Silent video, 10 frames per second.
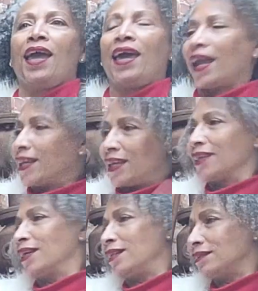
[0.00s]
and I can't
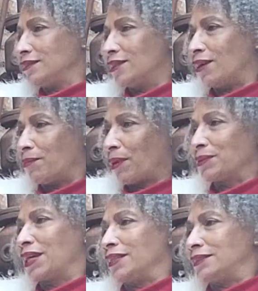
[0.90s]
get, I
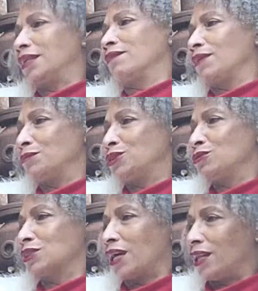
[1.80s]
probably got 10 of them
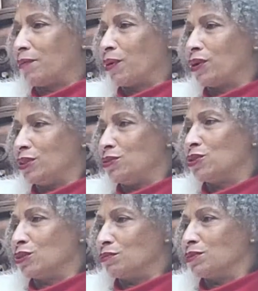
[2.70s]
to sign up on
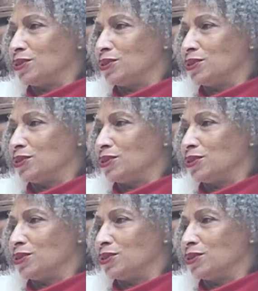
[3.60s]
YouTube,